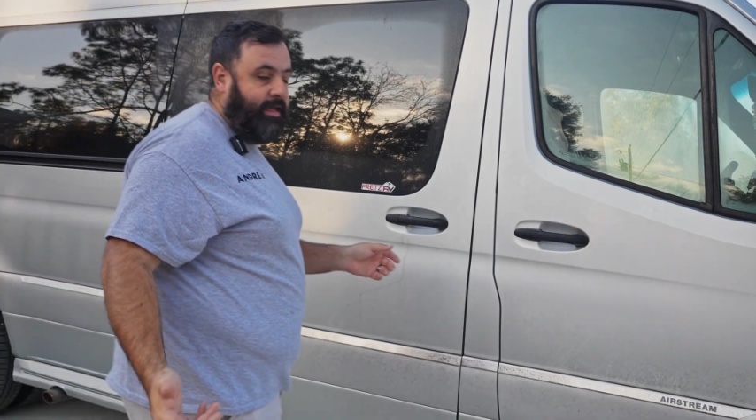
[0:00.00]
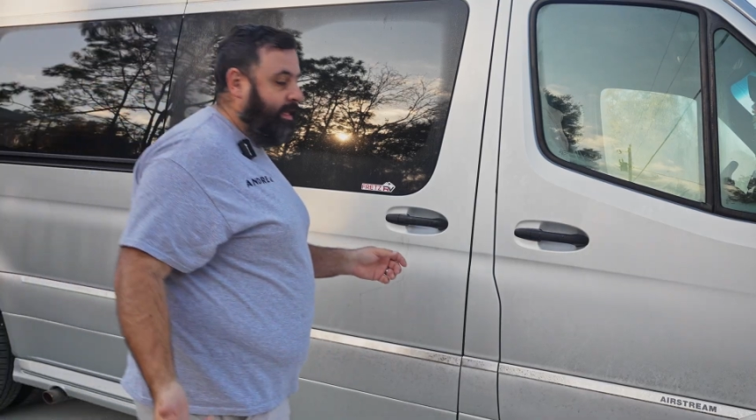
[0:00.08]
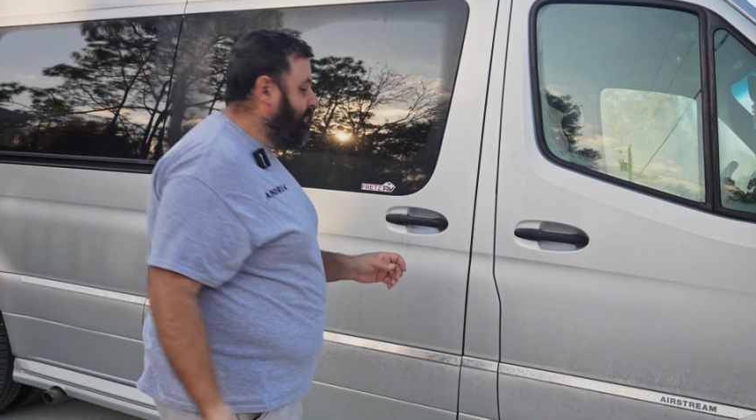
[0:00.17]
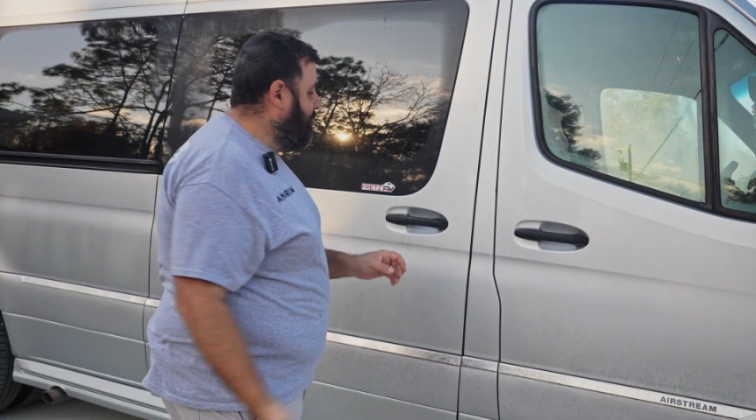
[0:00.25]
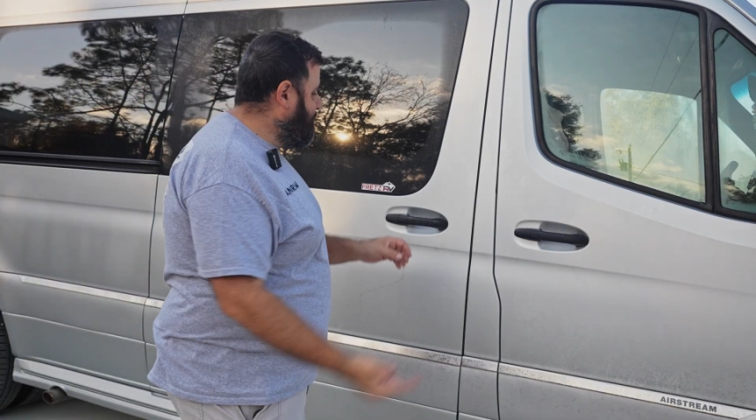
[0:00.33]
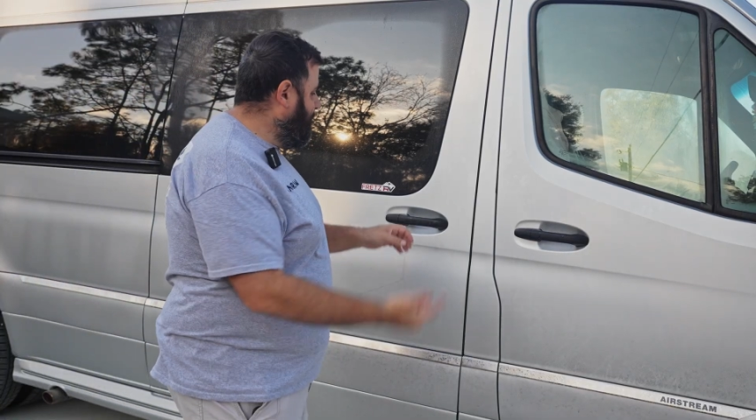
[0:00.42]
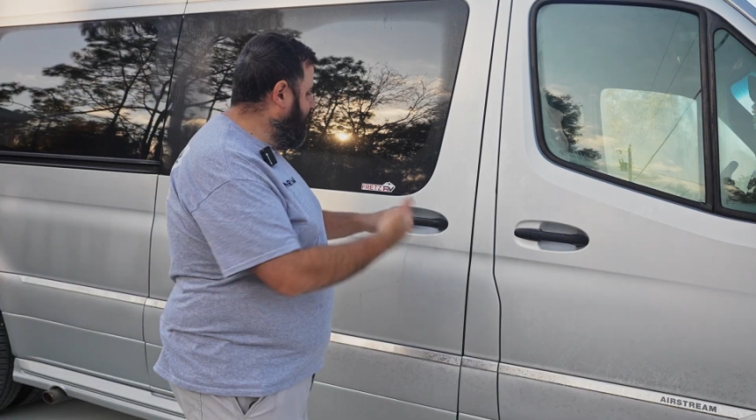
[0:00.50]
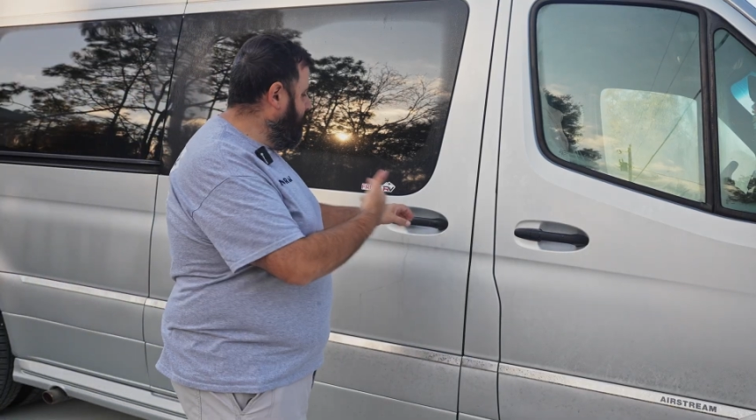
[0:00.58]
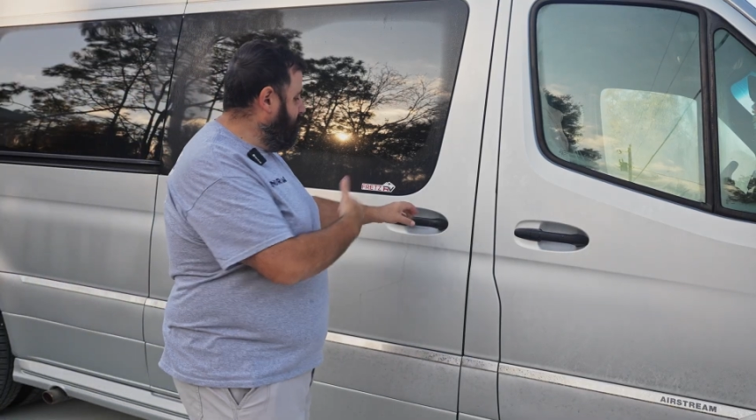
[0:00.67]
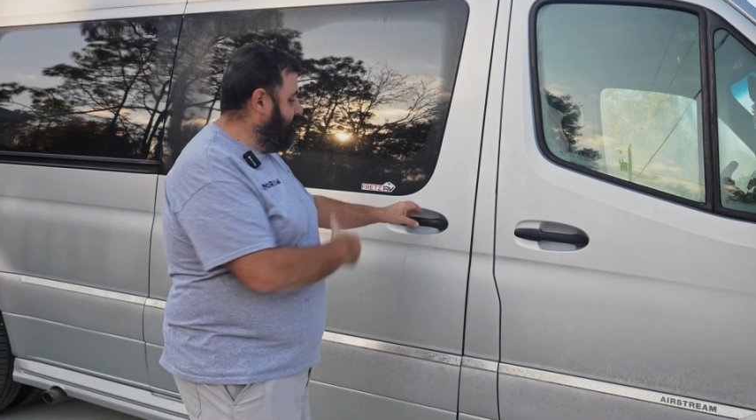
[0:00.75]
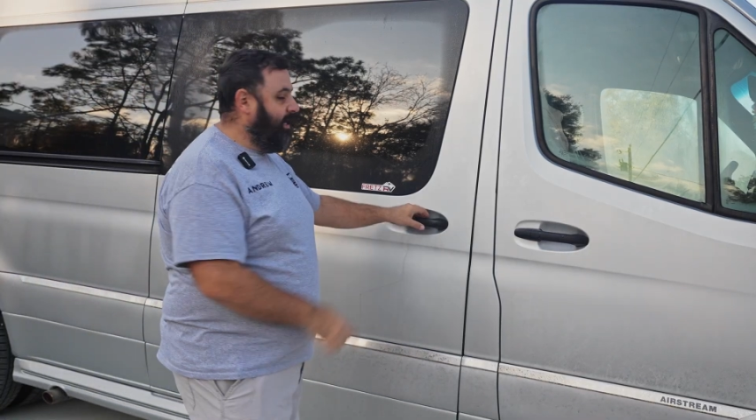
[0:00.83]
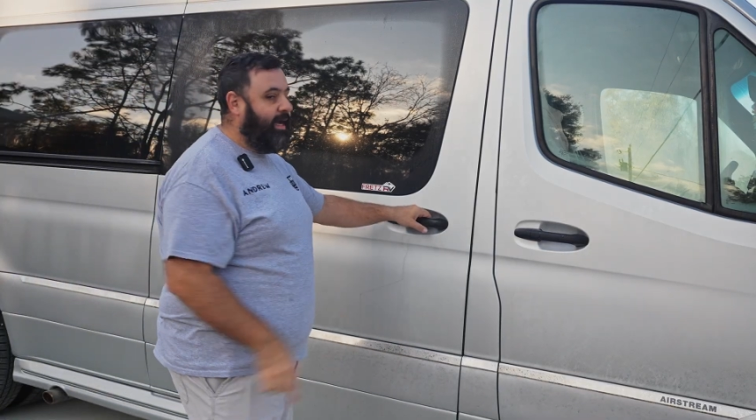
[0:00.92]
and let's get
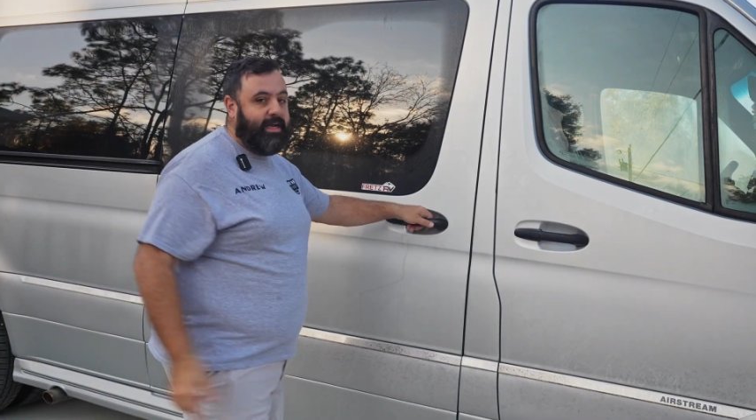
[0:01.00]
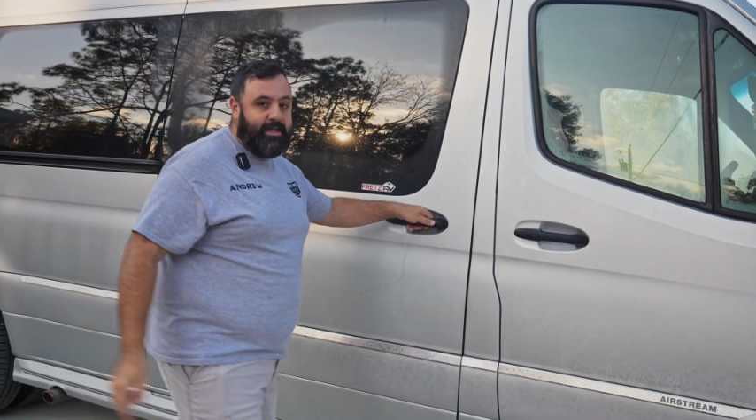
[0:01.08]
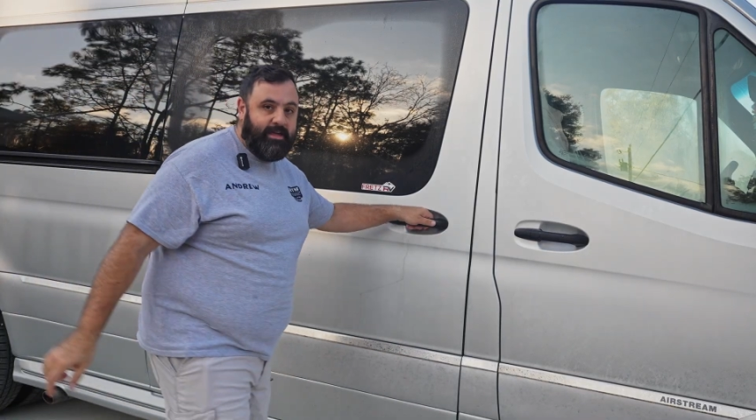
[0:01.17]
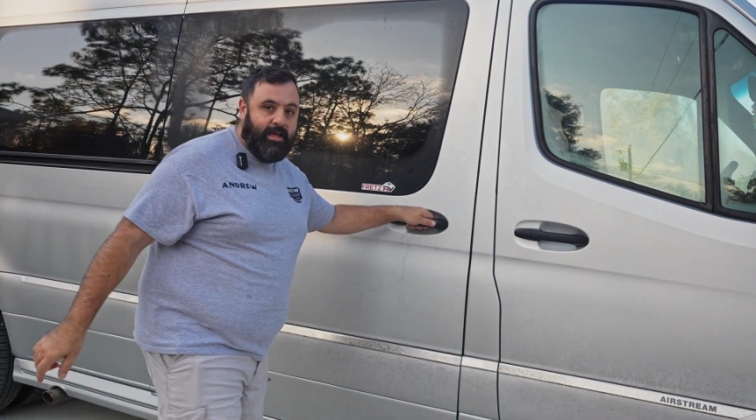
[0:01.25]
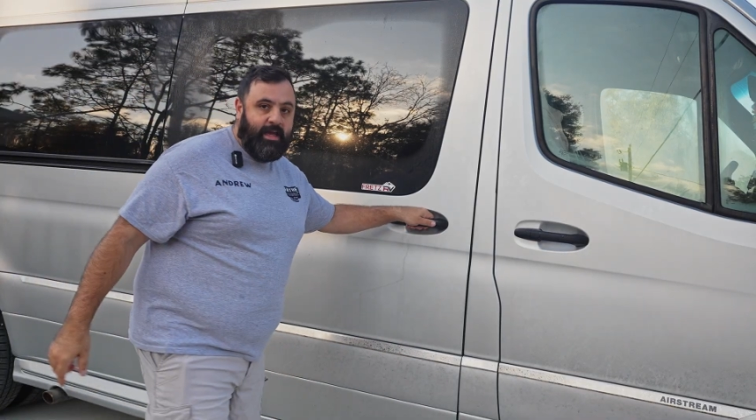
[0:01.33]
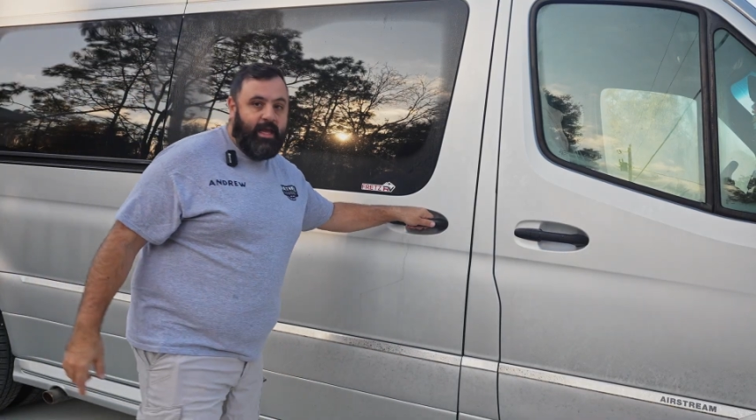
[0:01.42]
inside,